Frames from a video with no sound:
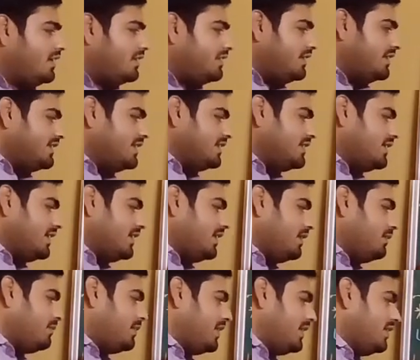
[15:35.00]
This is
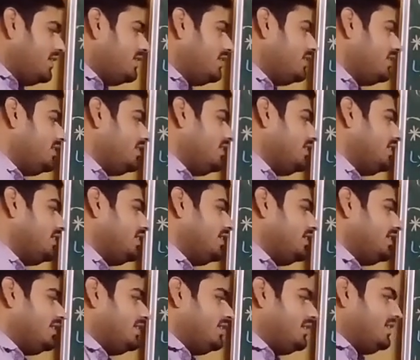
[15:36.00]
nothing but
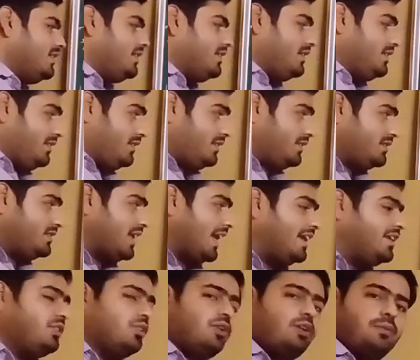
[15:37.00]

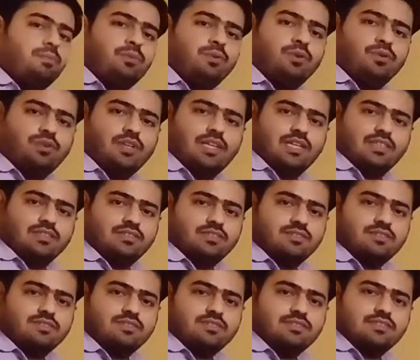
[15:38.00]
size of nucleus.
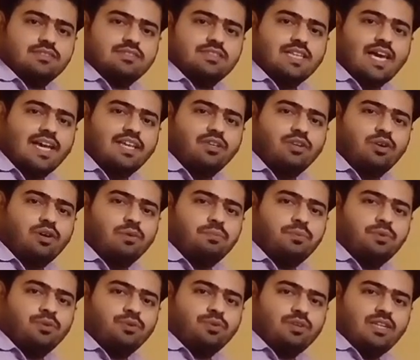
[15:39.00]
Size of
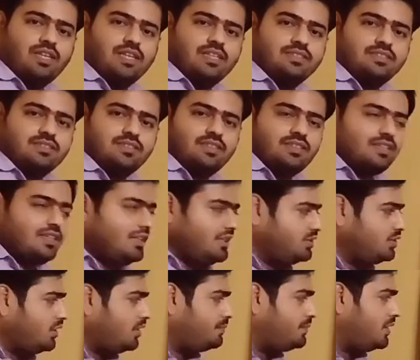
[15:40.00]
nucleus
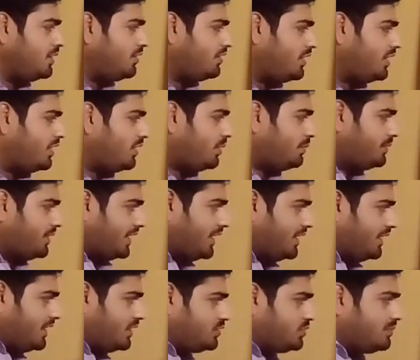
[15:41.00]
is of the order of
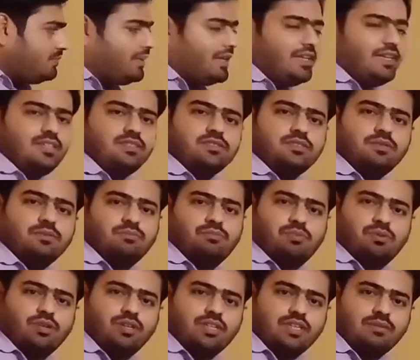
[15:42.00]
10 raised to minus
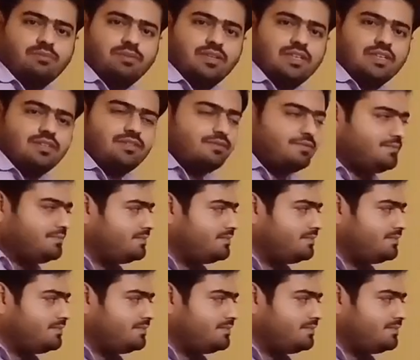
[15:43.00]
14 meter